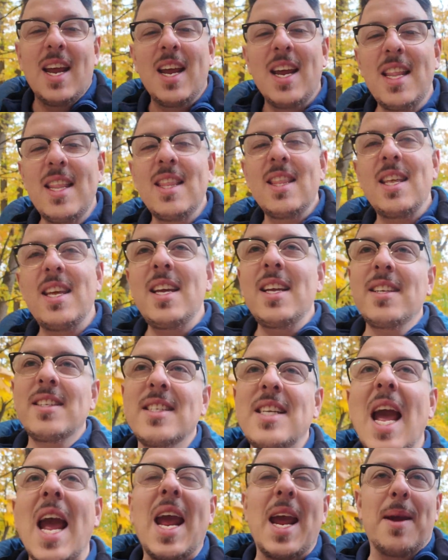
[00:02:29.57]
In
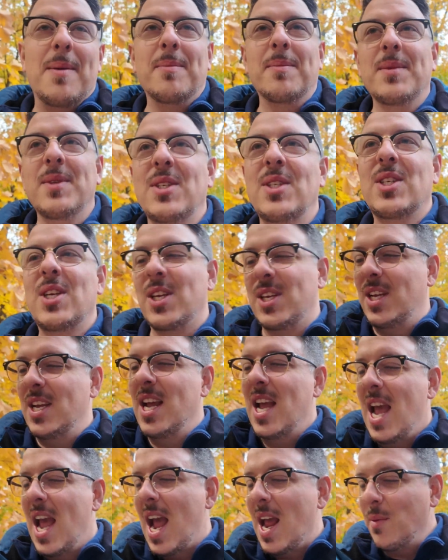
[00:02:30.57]
these games,
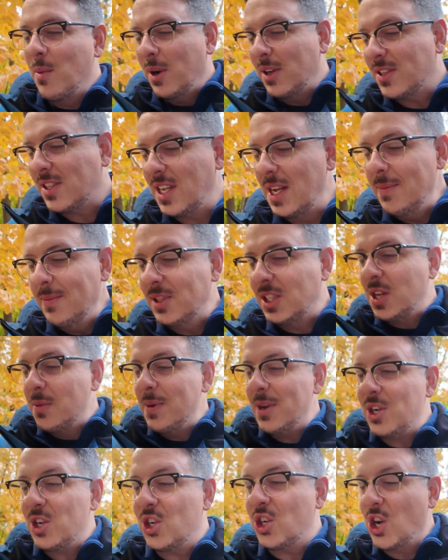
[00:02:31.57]
and what seems to
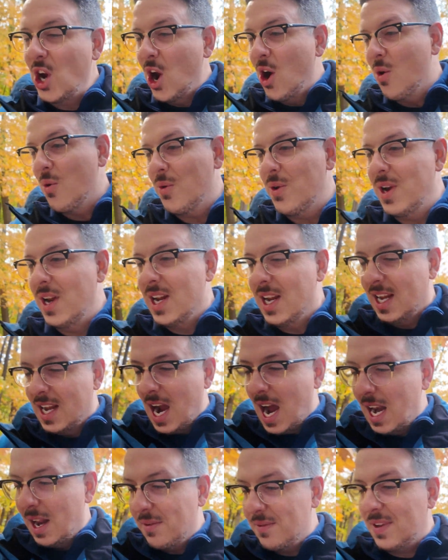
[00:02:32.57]
be shown
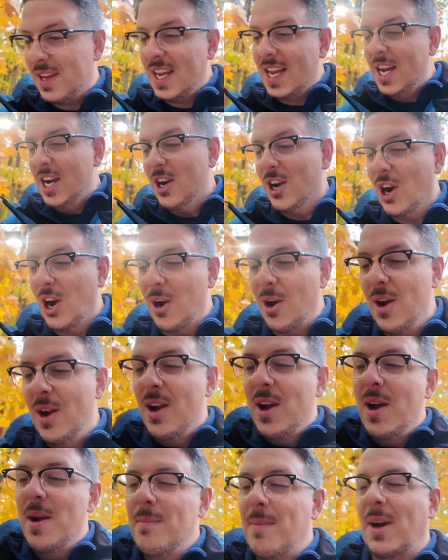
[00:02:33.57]
kind of here
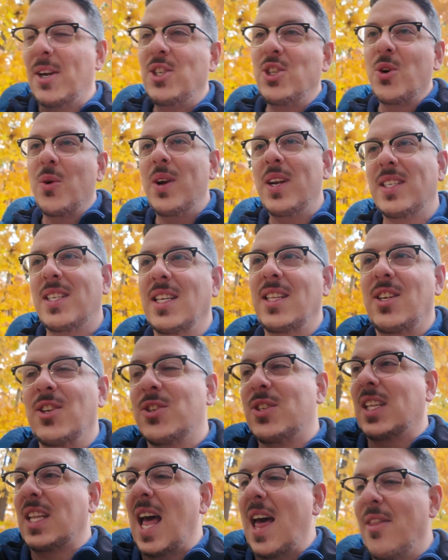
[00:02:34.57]
by showing us that
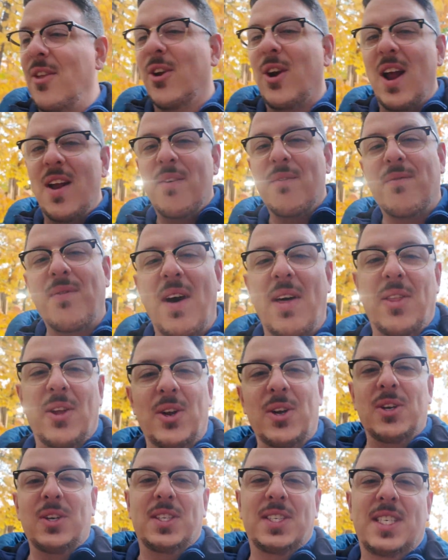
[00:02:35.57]
there's leather and
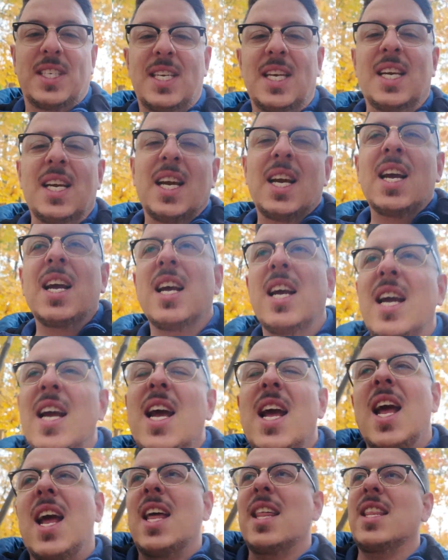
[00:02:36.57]
feathers,
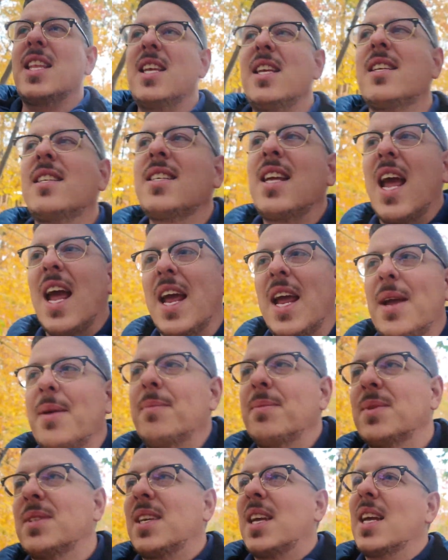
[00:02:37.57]
in these
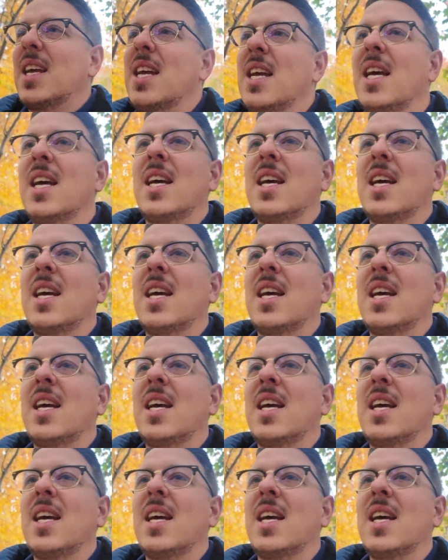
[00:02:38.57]
games,